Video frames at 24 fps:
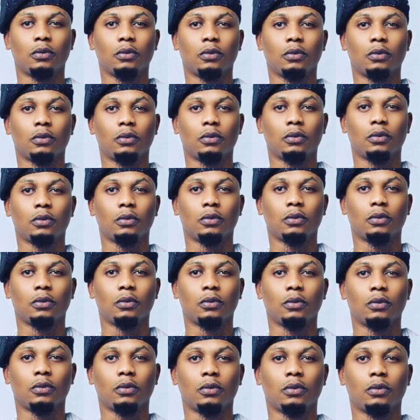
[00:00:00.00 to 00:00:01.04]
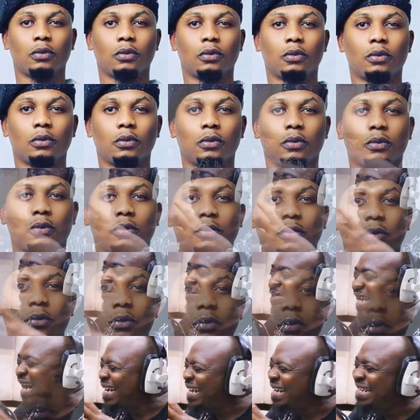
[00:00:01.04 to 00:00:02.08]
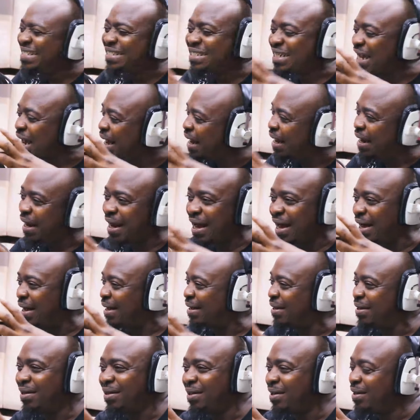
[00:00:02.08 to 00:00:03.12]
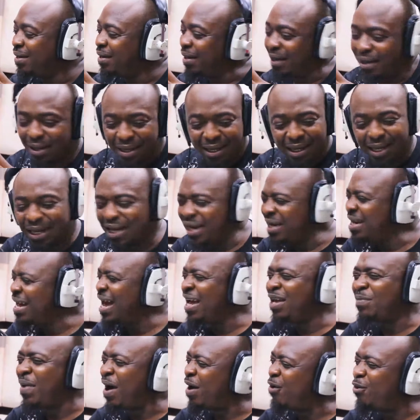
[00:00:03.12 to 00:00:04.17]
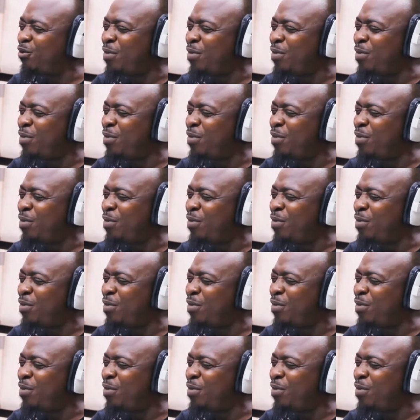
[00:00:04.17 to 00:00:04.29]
Your album Vibes at InshaAllah. Can you hear me, man?